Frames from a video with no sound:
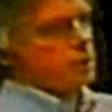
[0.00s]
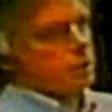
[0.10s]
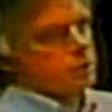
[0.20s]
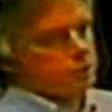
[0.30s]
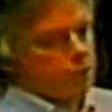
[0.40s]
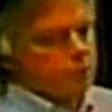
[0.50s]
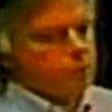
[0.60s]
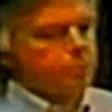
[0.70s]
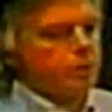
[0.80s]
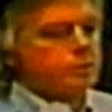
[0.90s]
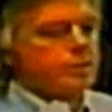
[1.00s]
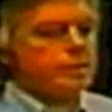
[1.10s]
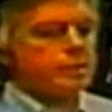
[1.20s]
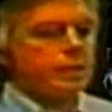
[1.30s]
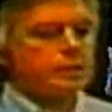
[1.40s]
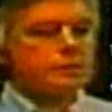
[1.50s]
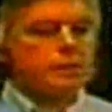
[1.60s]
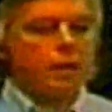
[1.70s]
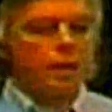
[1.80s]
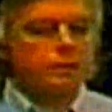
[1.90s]
So the process then
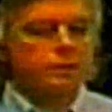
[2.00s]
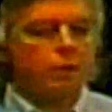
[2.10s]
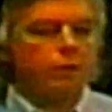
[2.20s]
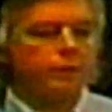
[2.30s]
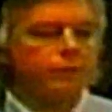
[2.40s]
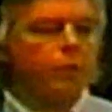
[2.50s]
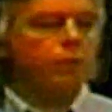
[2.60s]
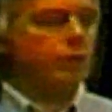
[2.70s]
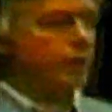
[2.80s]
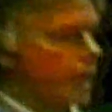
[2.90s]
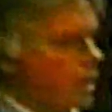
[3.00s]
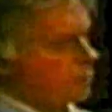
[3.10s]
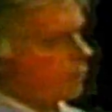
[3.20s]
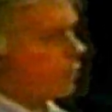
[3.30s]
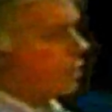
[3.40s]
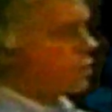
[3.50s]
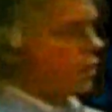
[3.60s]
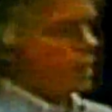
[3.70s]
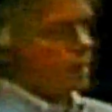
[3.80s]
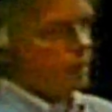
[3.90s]
starts of evolving a free
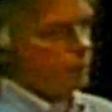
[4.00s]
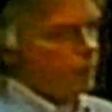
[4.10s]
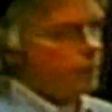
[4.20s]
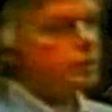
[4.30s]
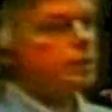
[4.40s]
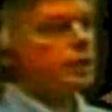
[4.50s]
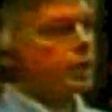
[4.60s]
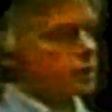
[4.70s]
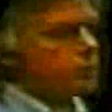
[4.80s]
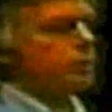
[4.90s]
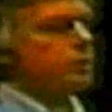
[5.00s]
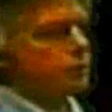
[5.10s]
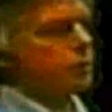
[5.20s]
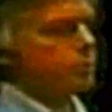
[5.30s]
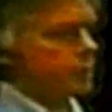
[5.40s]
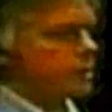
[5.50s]
trade area into a European